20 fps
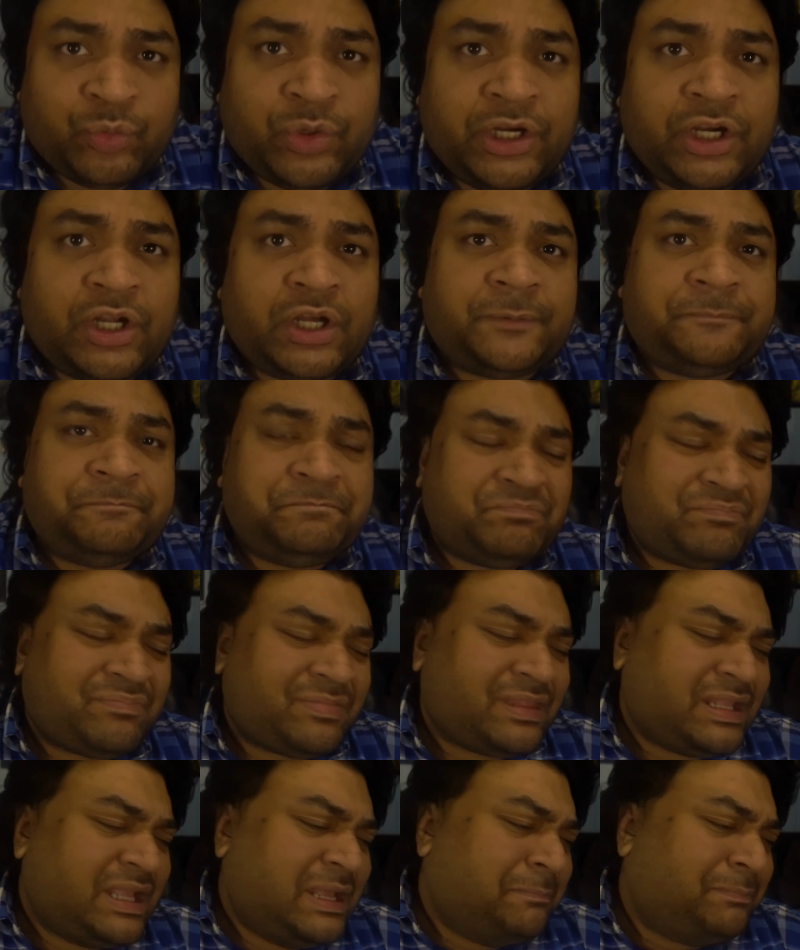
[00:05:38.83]
We're not
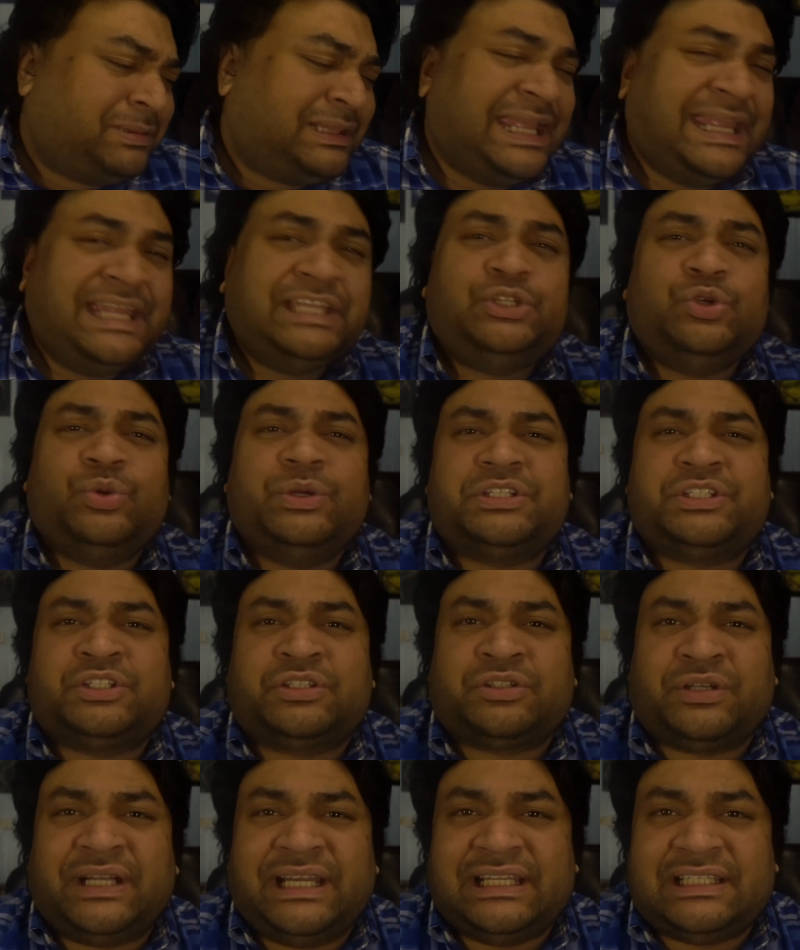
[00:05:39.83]
playing to his
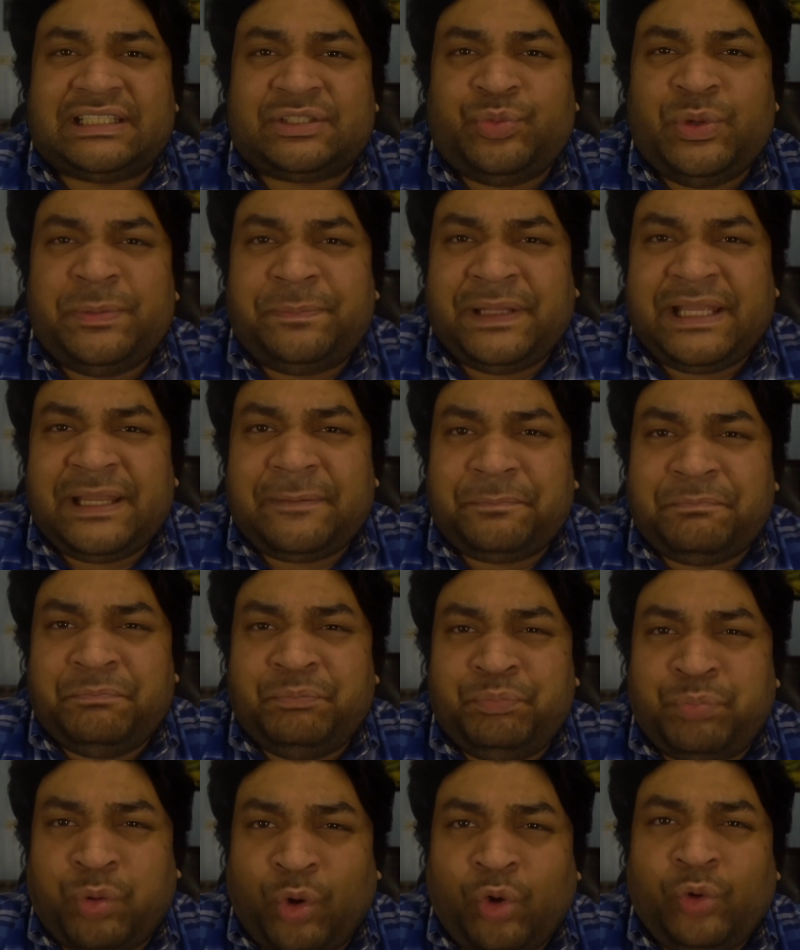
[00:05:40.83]
strengths. We play a
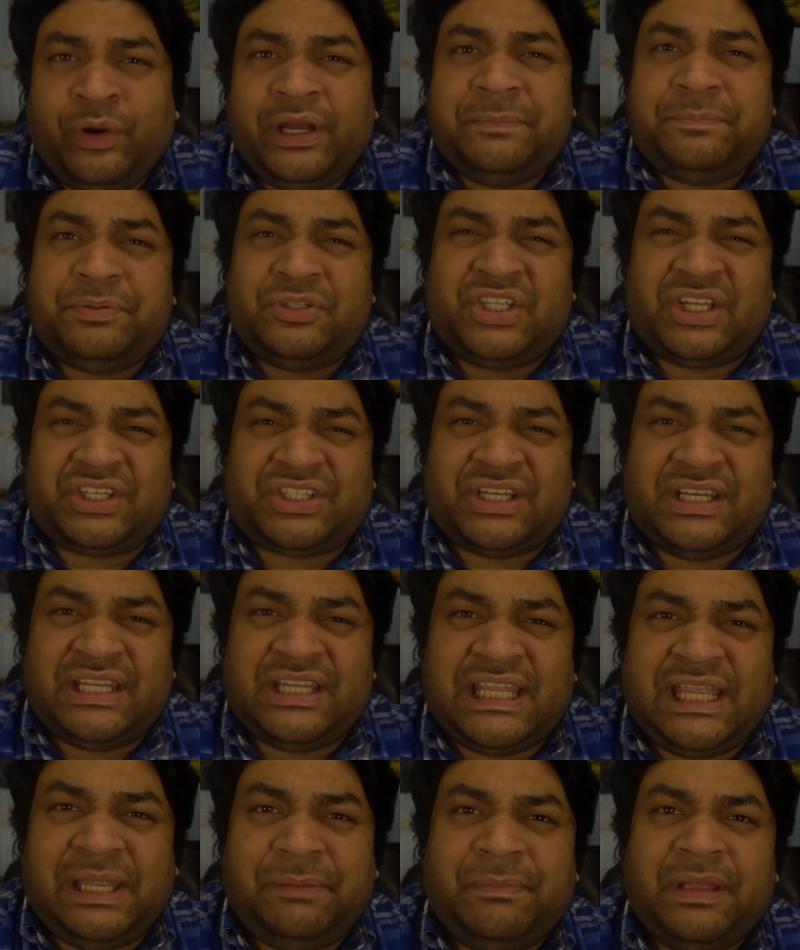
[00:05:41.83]
boring possession
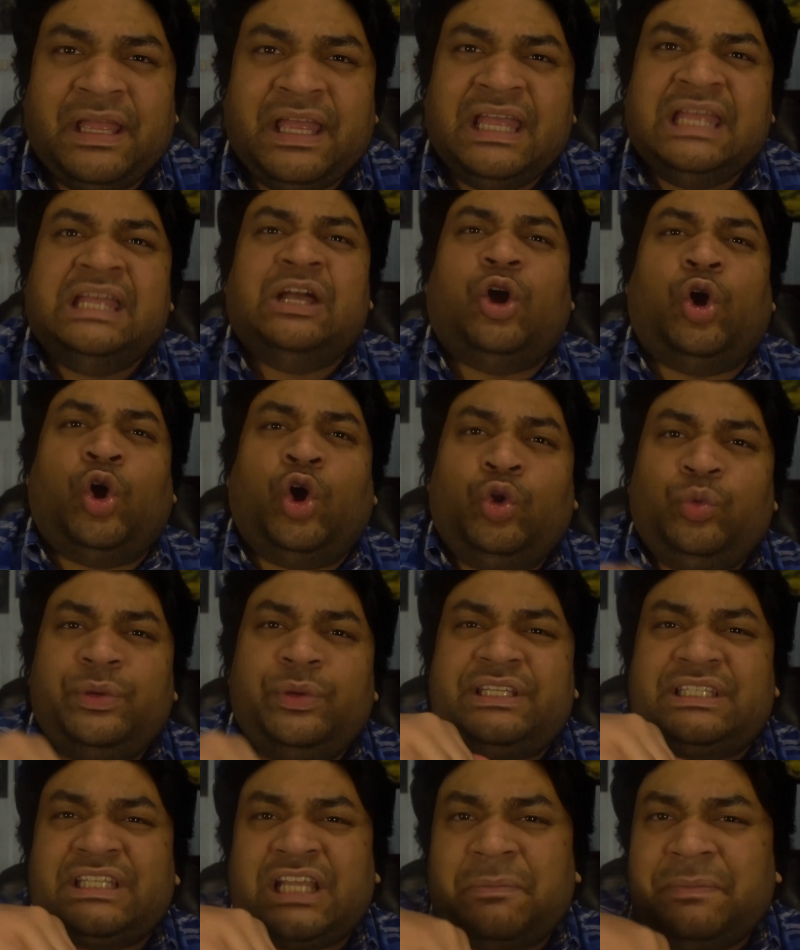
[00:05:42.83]
game,
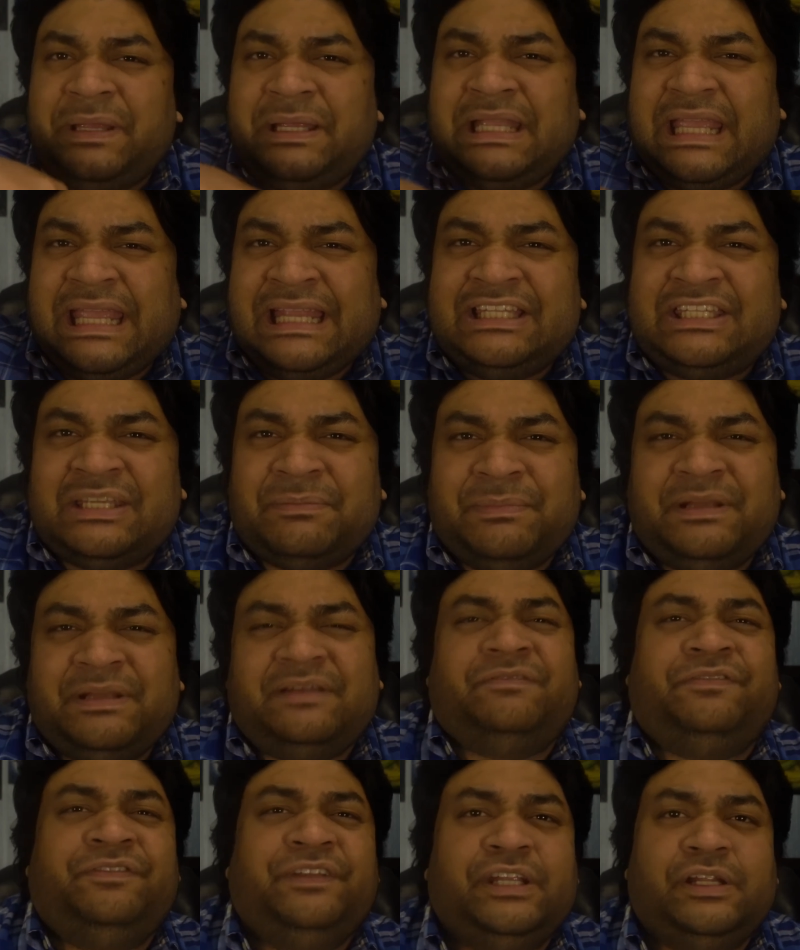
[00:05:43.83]
always coming into
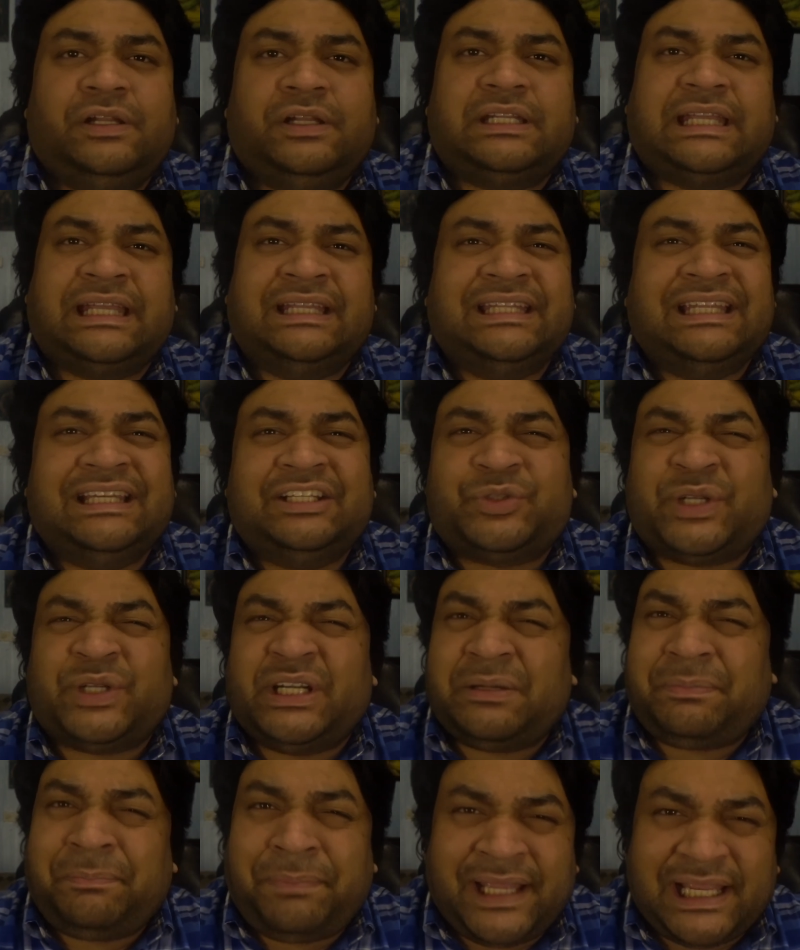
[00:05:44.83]
midfield and then
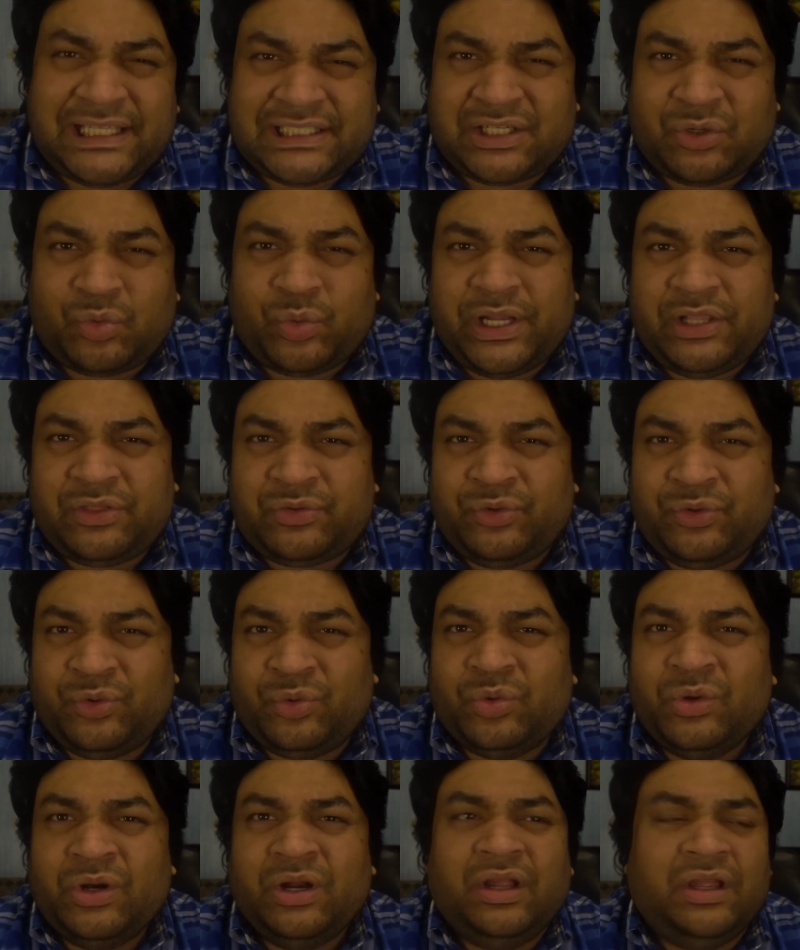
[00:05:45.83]
trying to pass our way
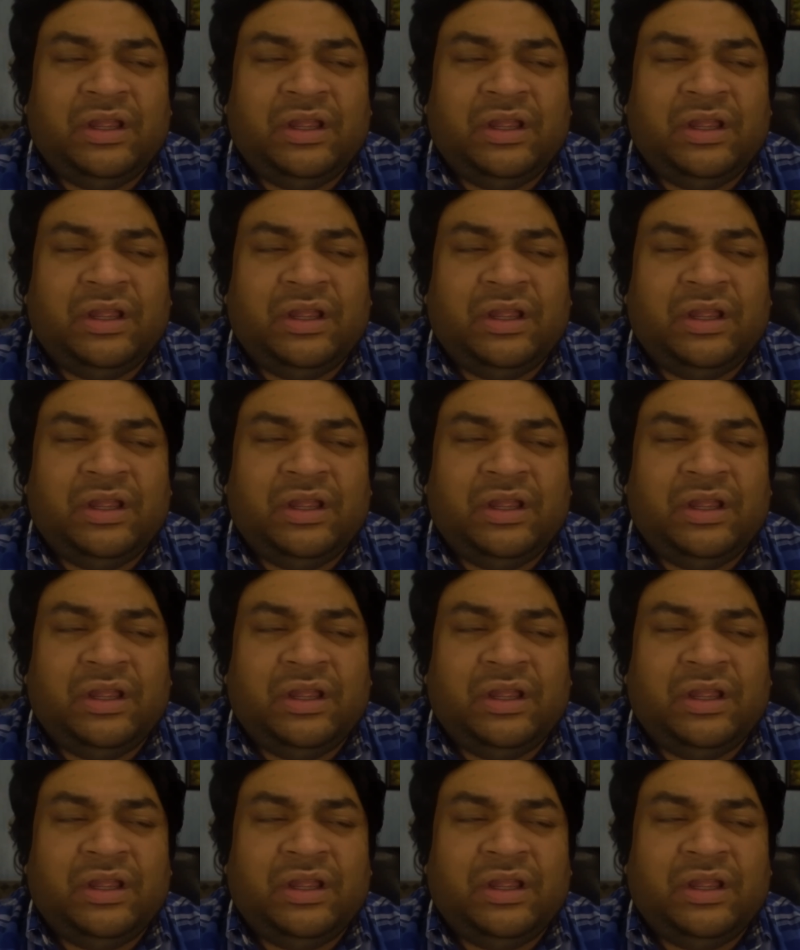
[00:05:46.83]
through.